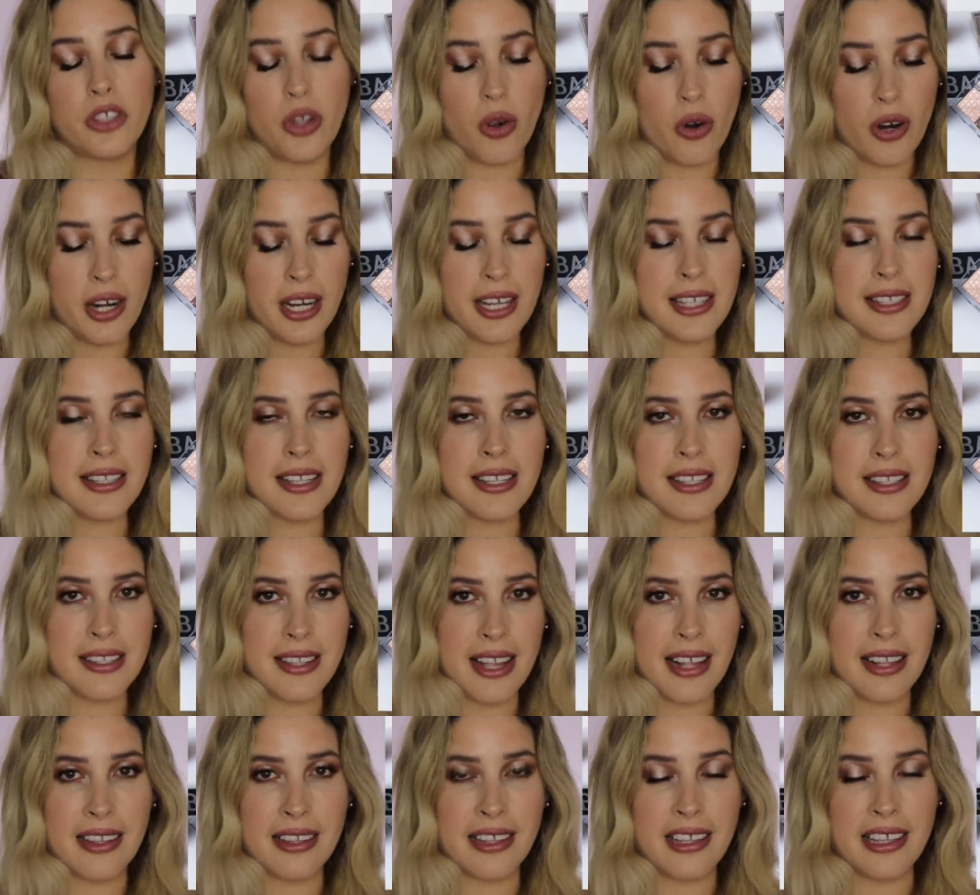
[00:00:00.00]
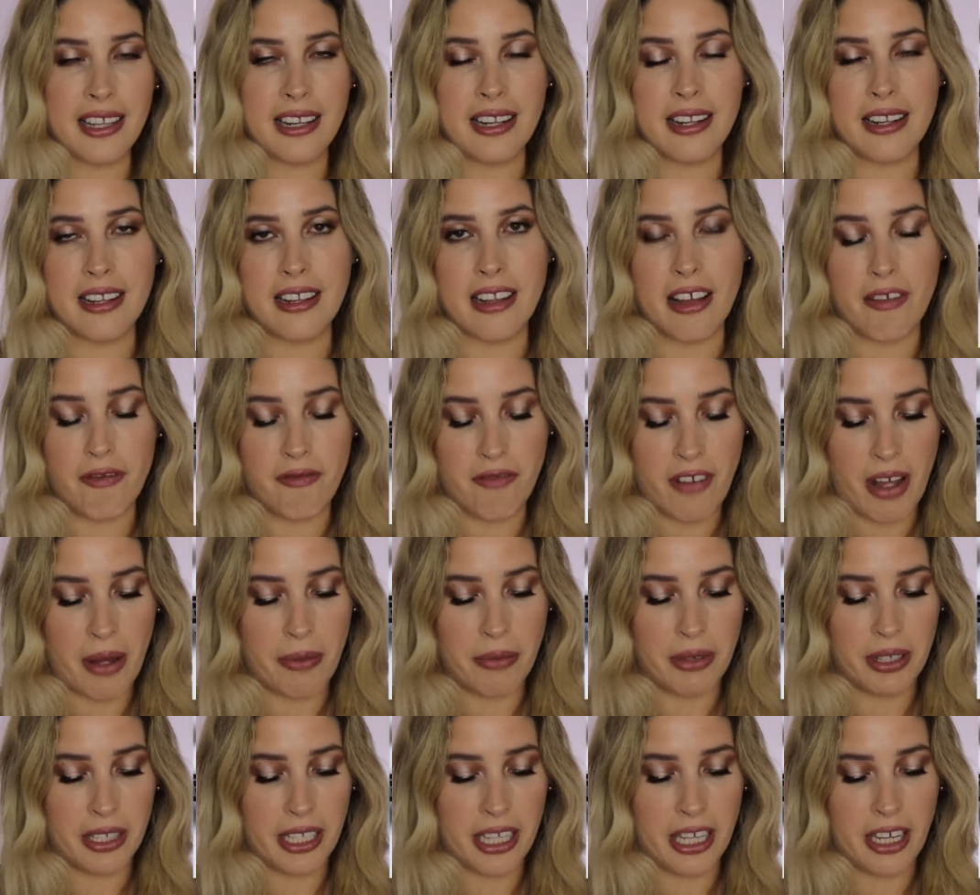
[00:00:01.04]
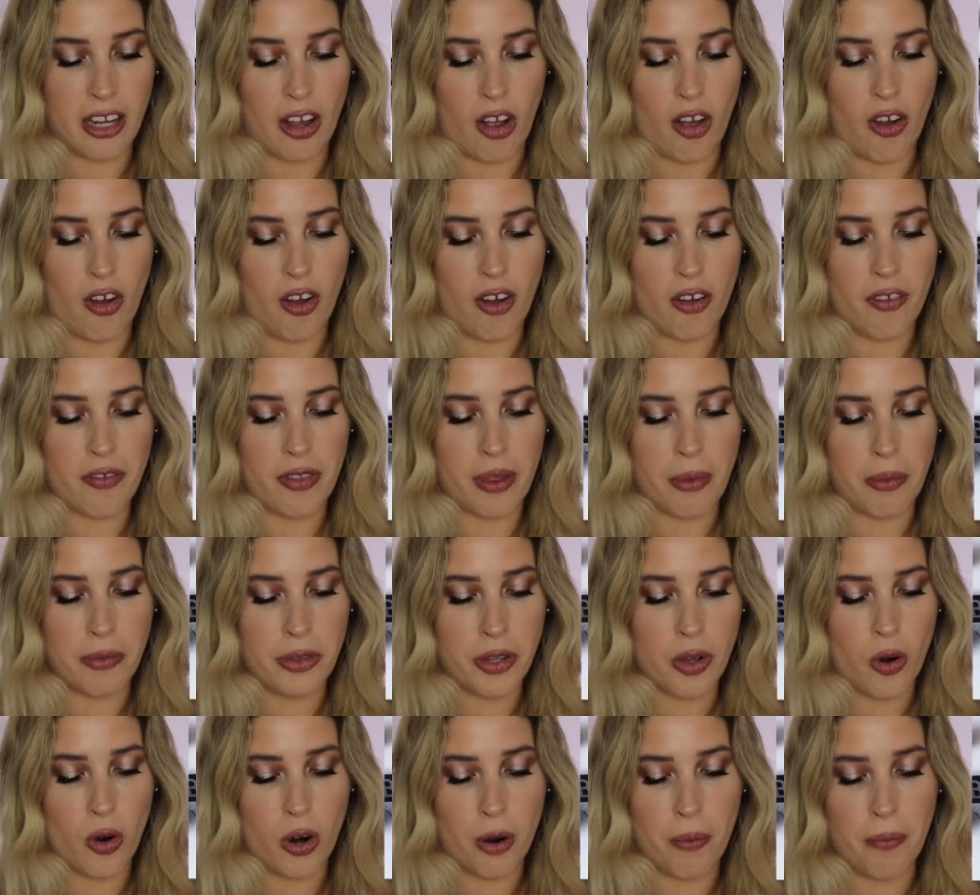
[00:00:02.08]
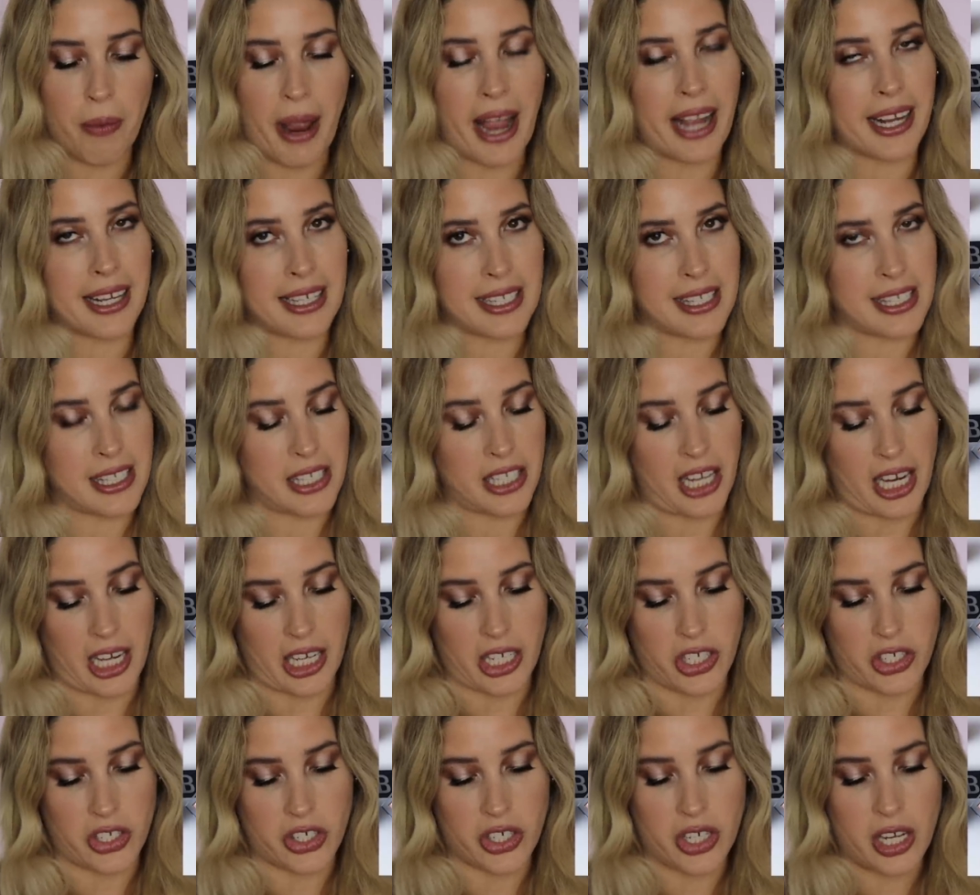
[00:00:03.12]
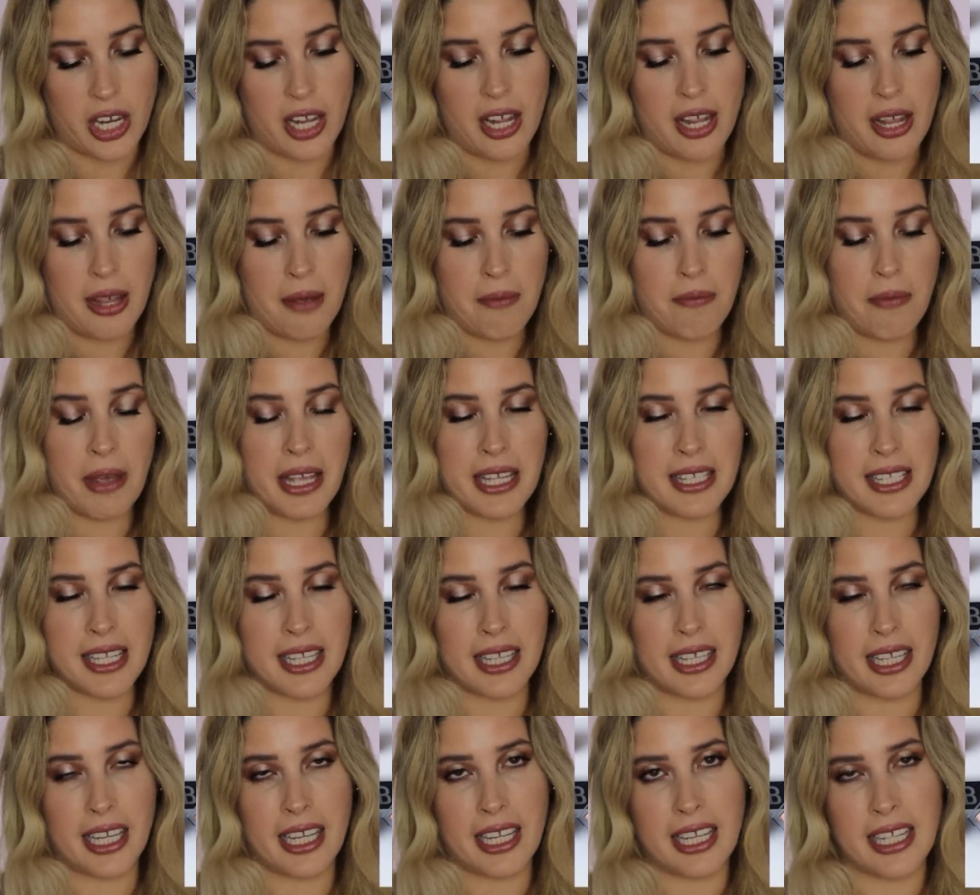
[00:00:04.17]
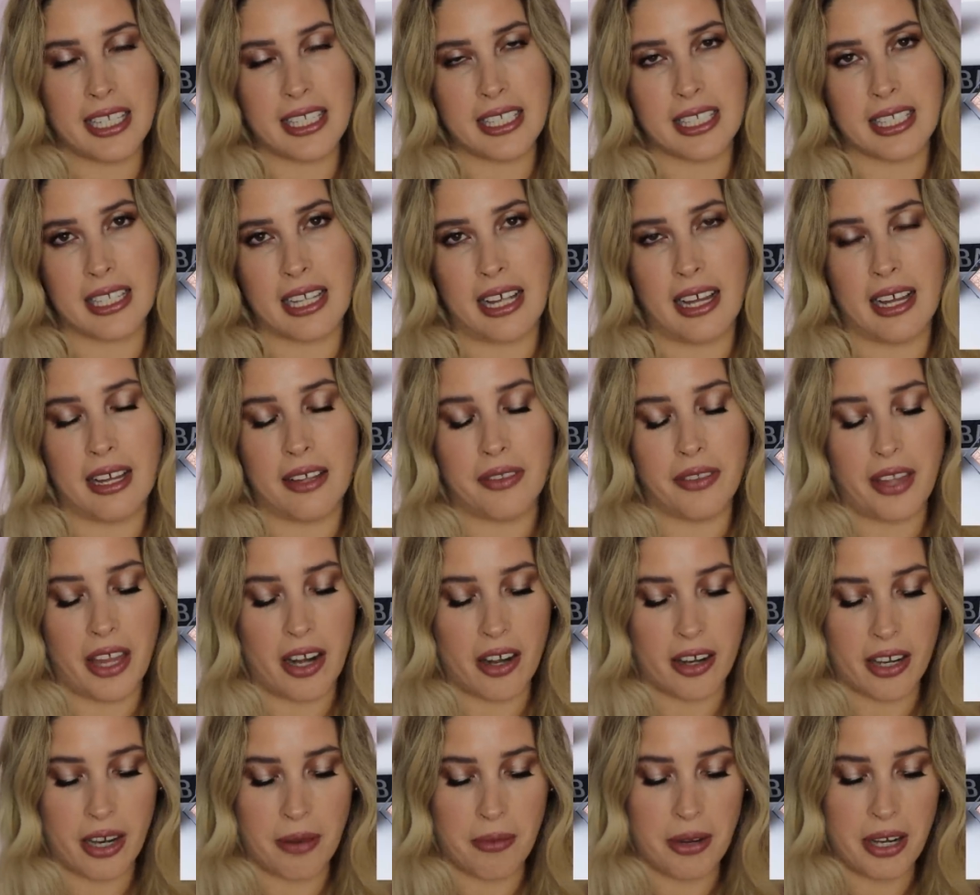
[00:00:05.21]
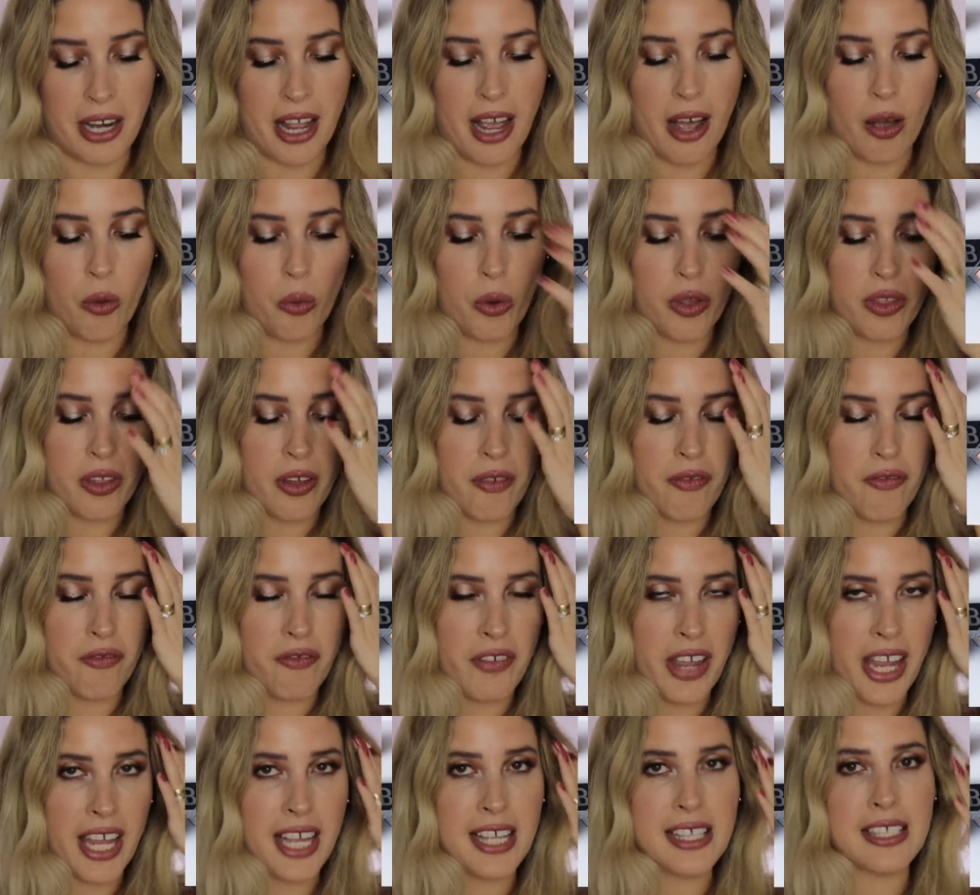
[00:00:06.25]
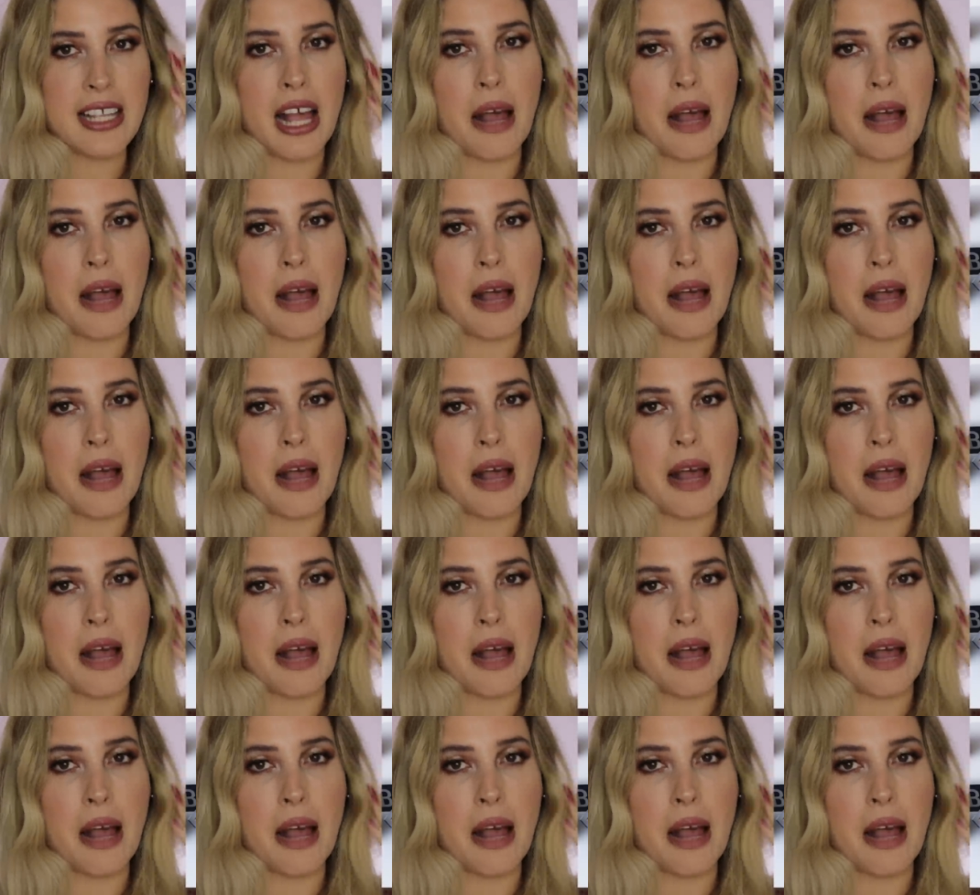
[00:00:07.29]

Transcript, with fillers: Dior is extending the family of the Dior backstage. Basically, he's, um, they are coming out with a face